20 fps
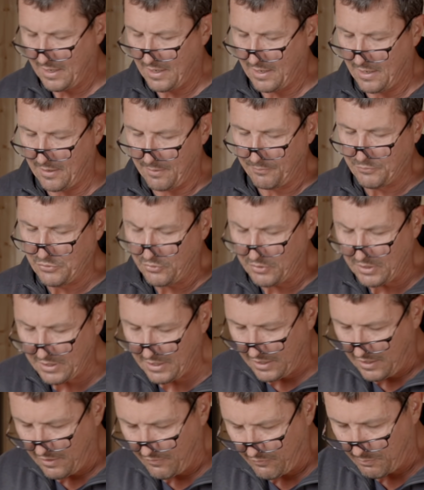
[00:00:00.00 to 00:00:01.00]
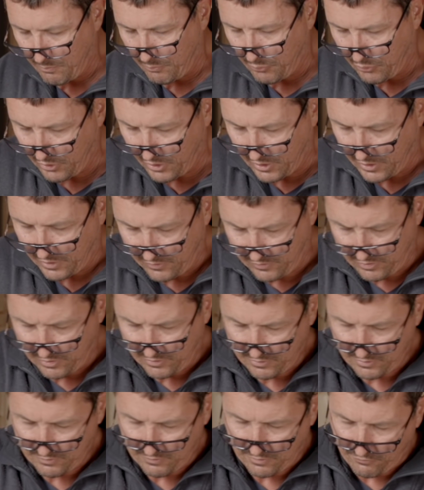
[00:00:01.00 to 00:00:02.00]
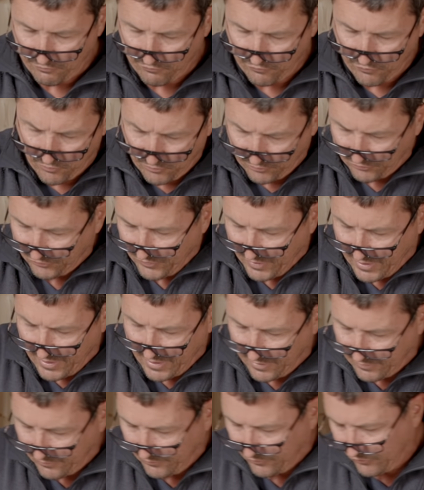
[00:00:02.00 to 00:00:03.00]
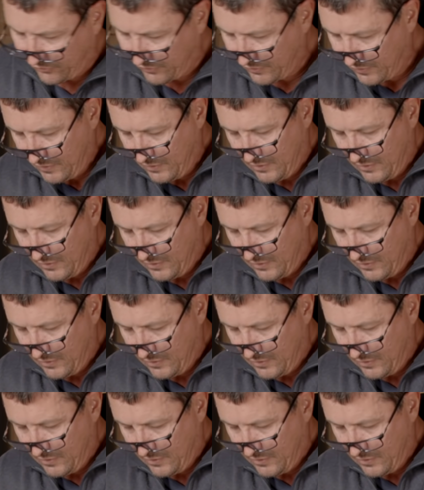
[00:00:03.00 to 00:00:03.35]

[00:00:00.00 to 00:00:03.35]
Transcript: Um, you can even put a full size